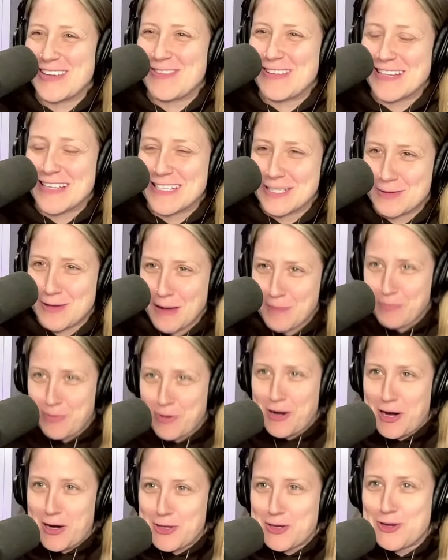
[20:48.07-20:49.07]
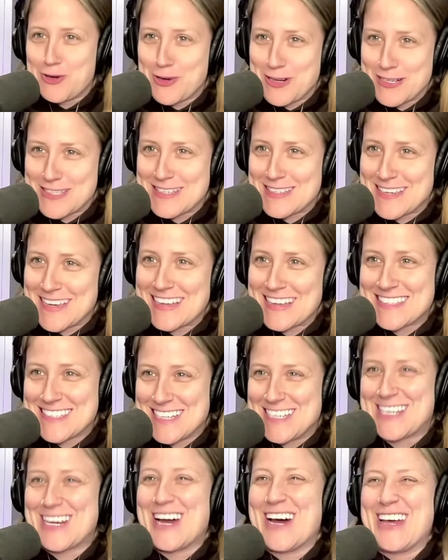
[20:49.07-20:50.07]
just, like, put our uteruses against
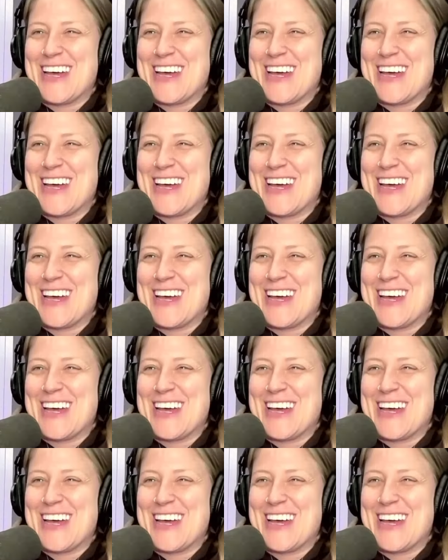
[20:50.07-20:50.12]
each other?